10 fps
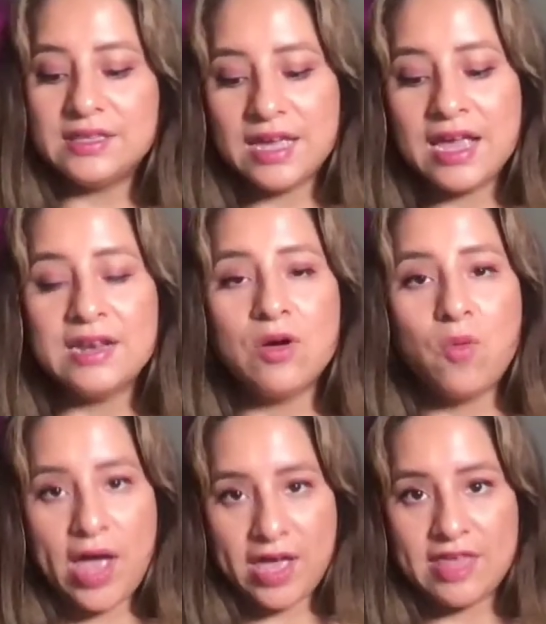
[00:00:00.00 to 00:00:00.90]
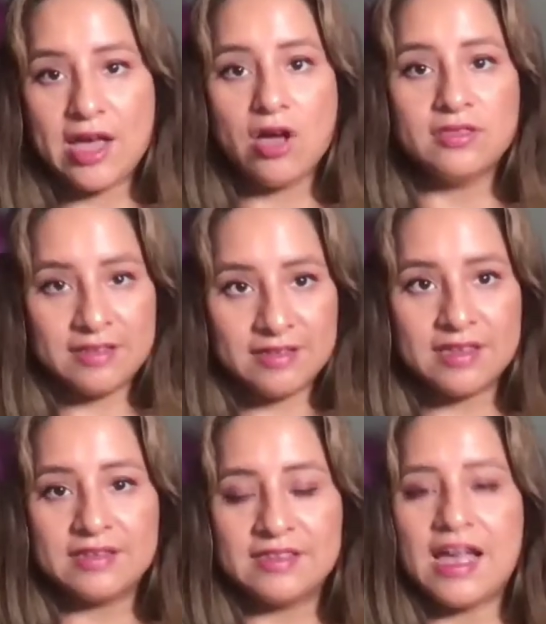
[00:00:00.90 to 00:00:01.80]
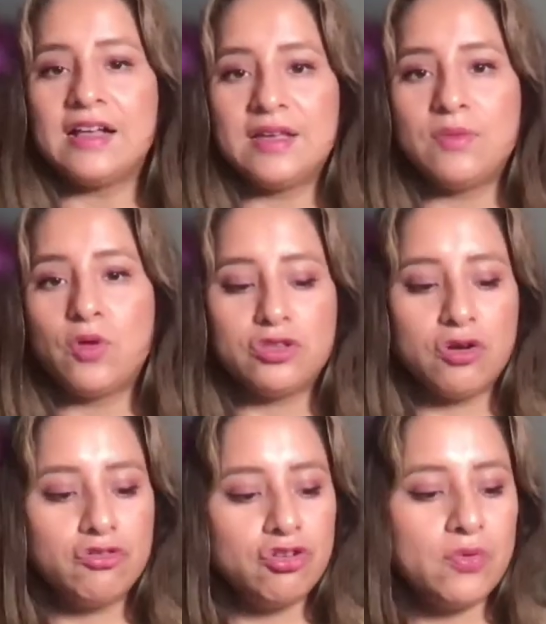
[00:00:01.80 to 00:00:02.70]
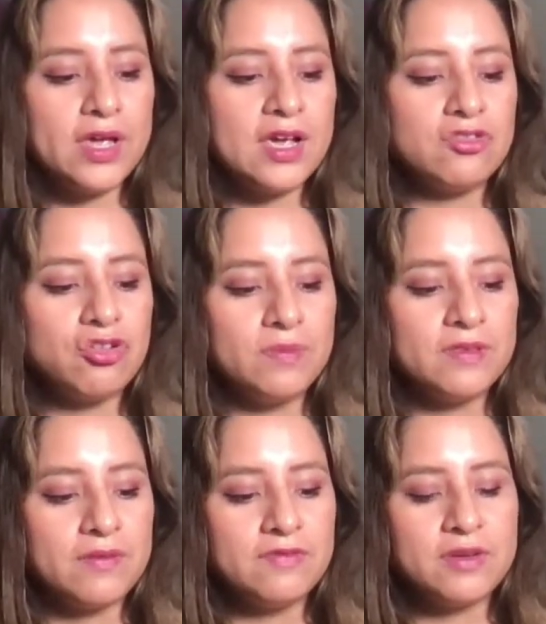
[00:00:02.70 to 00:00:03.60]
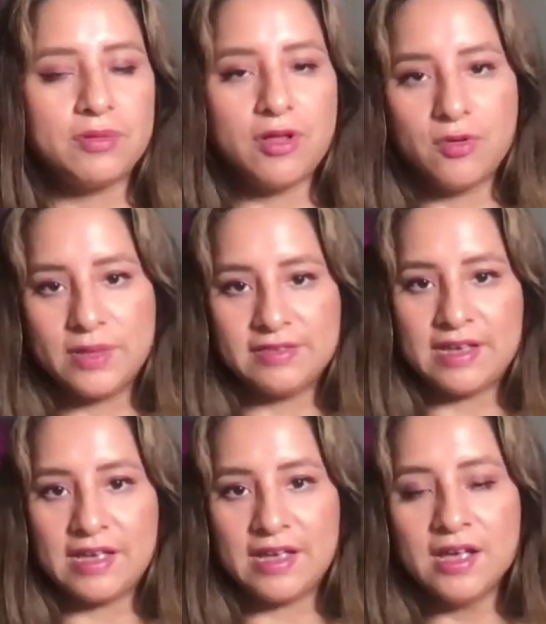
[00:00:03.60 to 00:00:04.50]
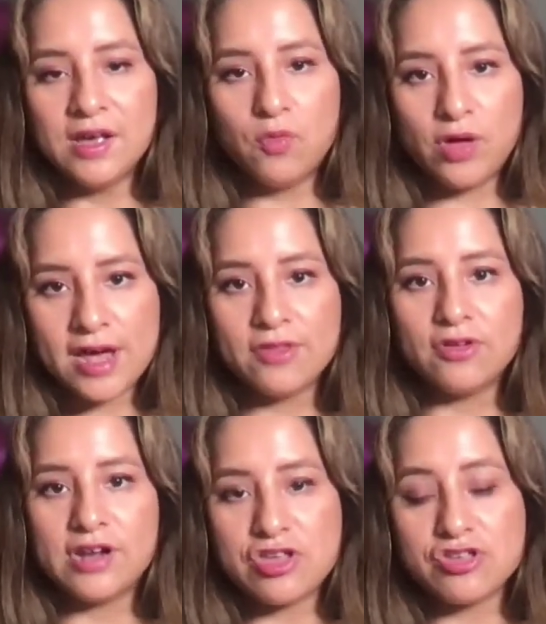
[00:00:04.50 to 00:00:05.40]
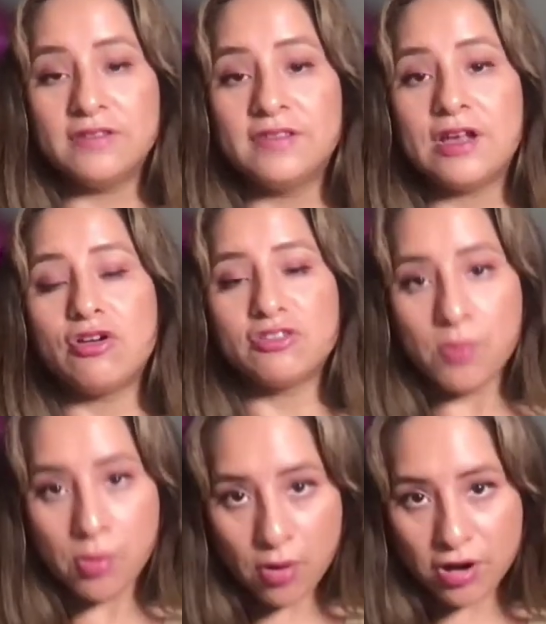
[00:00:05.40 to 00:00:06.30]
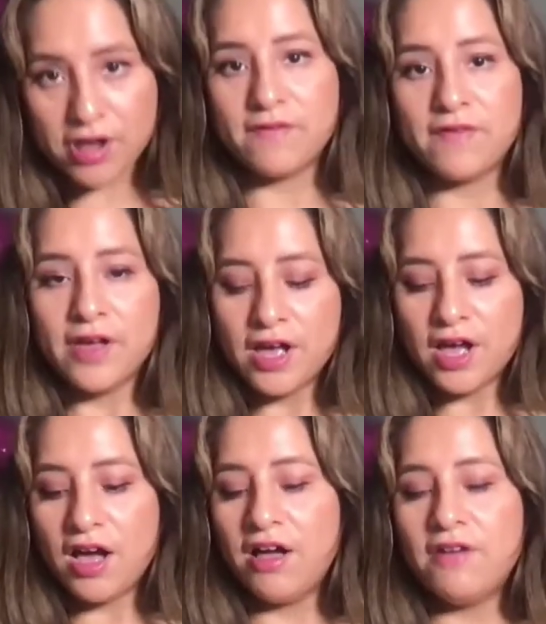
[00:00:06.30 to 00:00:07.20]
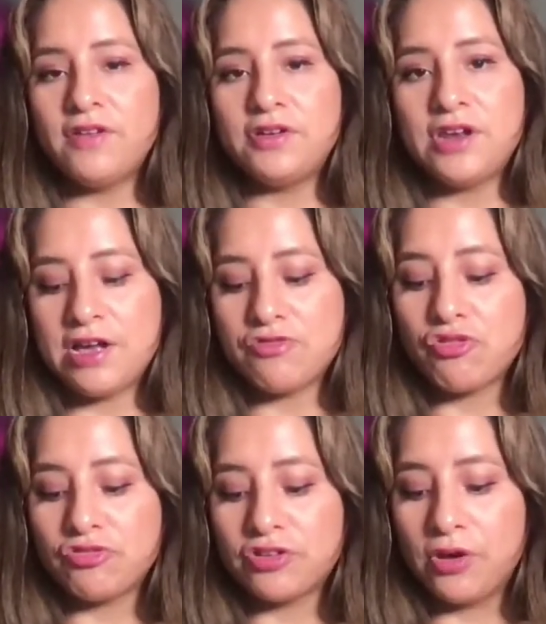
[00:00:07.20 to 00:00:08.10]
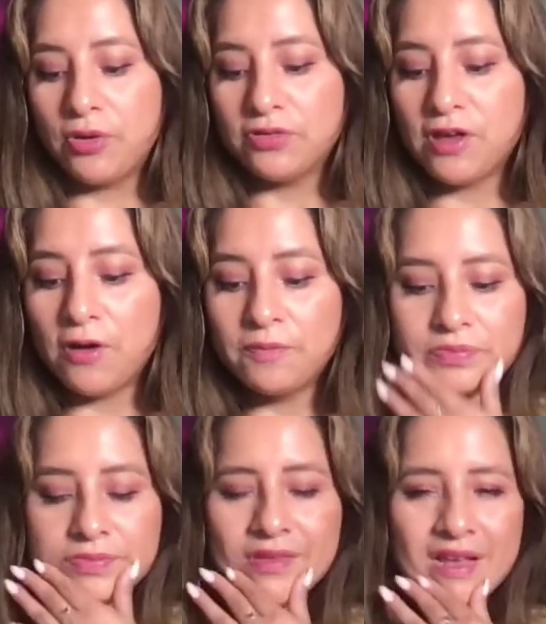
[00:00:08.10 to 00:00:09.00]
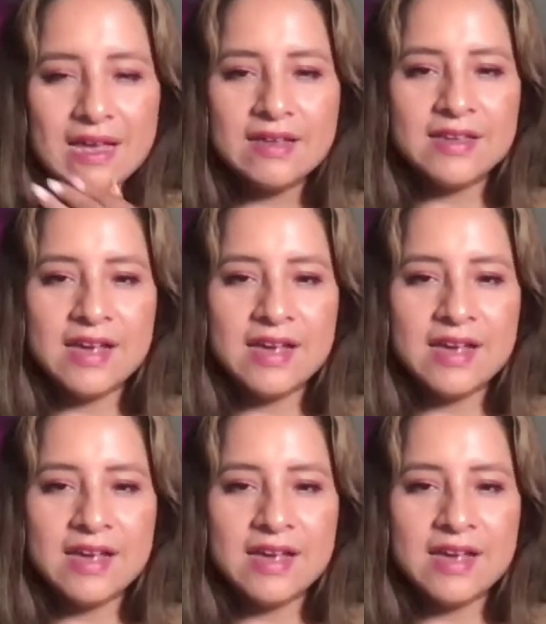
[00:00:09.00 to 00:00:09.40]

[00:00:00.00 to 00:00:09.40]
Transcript: in a way, they this is exactly what they're doing in terms of diplomacy with other nations that are supportive of Niger's coup. So it's